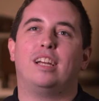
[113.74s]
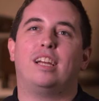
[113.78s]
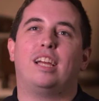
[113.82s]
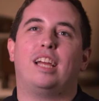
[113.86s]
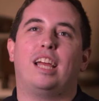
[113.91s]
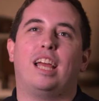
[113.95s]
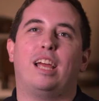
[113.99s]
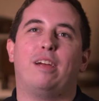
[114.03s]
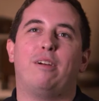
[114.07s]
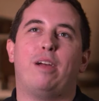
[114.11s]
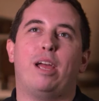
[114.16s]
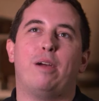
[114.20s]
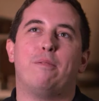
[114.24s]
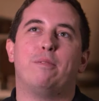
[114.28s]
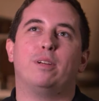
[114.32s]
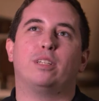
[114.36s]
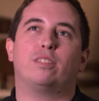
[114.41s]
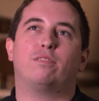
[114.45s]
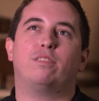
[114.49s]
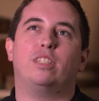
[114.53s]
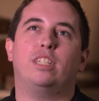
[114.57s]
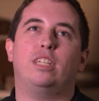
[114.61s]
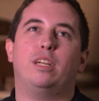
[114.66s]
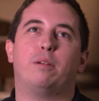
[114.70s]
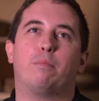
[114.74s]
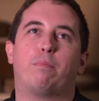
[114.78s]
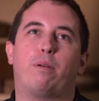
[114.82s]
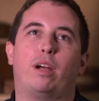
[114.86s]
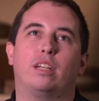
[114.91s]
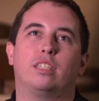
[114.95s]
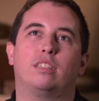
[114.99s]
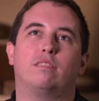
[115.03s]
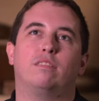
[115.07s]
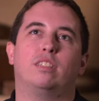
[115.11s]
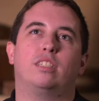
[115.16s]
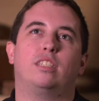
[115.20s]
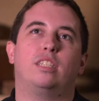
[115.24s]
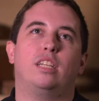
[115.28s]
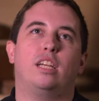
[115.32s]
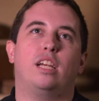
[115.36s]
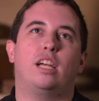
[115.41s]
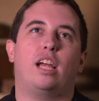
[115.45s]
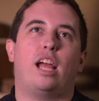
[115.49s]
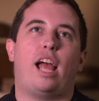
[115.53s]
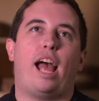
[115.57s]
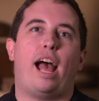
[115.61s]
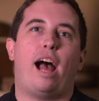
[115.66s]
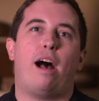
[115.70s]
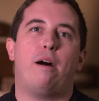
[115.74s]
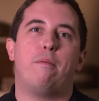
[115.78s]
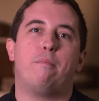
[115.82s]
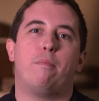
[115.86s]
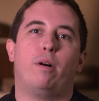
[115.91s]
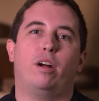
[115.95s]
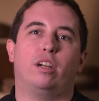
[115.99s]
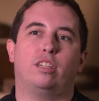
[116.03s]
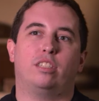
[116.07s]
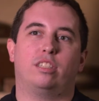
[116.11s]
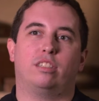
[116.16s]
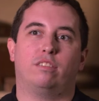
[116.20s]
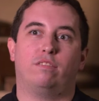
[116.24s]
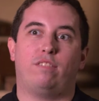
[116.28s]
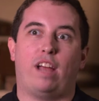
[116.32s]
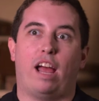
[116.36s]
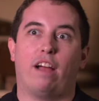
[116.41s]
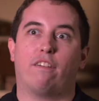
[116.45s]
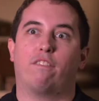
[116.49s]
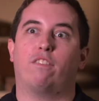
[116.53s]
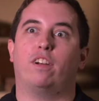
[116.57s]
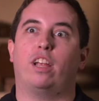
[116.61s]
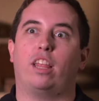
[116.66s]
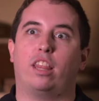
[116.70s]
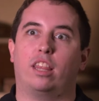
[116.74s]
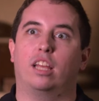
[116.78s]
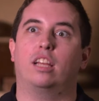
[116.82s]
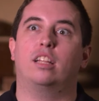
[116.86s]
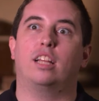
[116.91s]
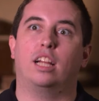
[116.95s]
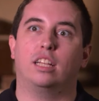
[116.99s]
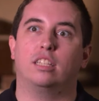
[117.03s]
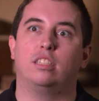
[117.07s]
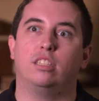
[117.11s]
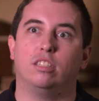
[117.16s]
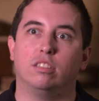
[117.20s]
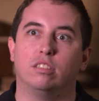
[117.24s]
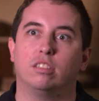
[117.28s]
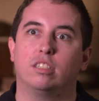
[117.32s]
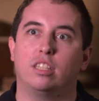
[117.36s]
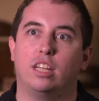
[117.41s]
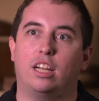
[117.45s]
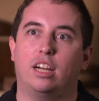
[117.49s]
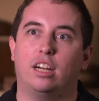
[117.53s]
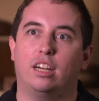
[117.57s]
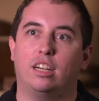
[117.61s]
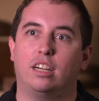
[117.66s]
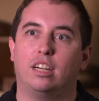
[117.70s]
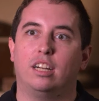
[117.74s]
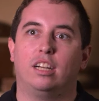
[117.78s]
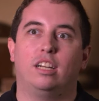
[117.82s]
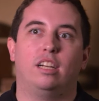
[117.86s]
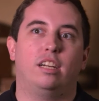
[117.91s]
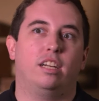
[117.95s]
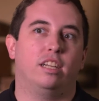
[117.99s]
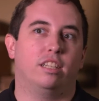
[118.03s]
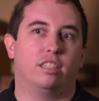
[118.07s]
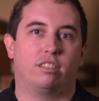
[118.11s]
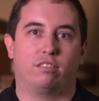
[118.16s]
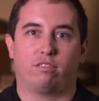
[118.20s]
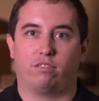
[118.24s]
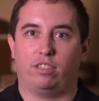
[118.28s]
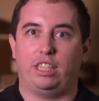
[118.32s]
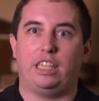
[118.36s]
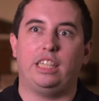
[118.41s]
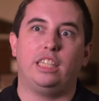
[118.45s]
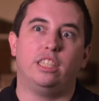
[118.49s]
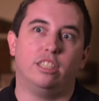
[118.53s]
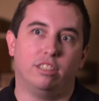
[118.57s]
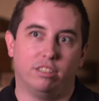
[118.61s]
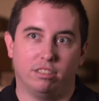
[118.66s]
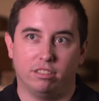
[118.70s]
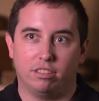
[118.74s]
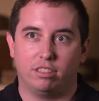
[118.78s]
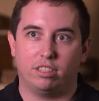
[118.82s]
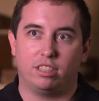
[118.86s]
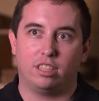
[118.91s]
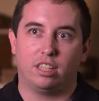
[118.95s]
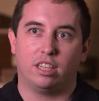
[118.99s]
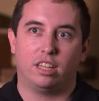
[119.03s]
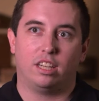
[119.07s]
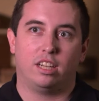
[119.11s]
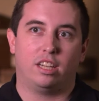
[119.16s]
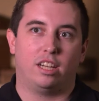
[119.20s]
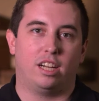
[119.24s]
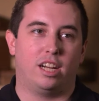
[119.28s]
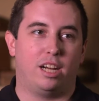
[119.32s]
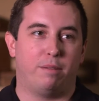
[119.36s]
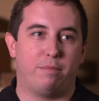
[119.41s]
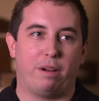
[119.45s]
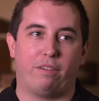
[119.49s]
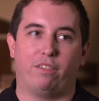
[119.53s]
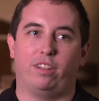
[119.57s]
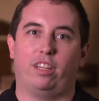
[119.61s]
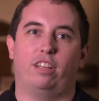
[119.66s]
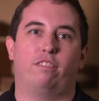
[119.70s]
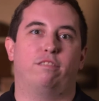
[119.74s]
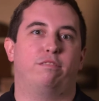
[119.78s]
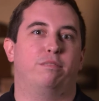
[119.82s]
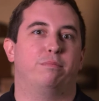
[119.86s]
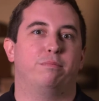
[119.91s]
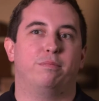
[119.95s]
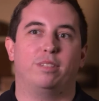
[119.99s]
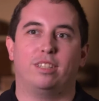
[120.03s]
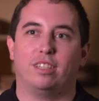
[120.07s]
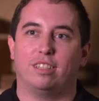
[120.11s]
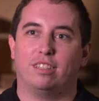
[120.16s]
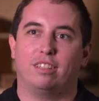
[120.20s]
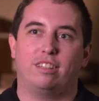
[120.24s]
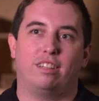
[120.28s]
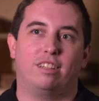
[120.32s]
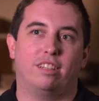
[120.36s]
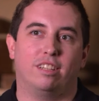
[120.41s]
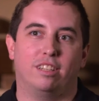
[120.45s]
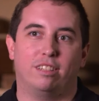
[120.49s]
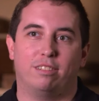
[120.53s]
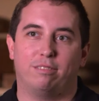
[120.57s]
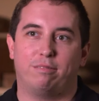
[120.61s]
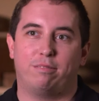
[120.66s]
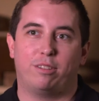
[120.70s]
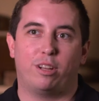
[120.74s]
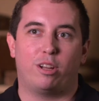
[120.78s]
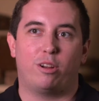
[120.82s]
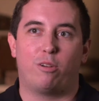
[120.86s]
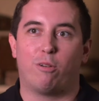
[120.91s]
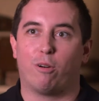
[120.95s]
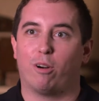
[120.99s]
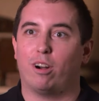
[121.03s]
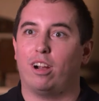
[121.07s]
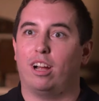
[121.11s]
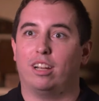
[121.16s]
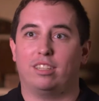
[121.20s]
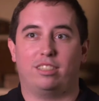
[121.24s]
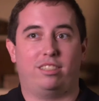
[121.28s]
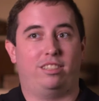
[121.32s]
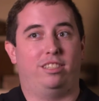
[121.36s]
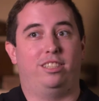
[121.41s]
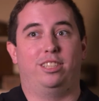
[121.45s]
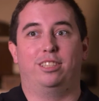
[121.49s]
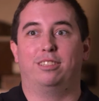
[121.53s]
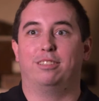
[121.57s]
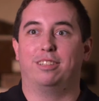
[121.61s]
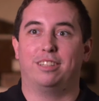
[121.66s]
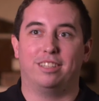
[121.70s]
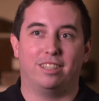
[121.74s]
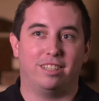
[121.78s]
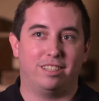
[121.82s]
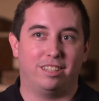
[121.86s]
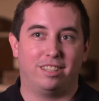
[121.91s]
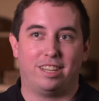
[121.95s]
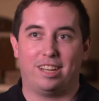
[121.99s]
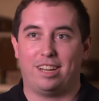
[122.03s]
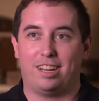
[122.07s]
It was really impressive to see how much of everything that's used there is reused. Everything from the corn husk to the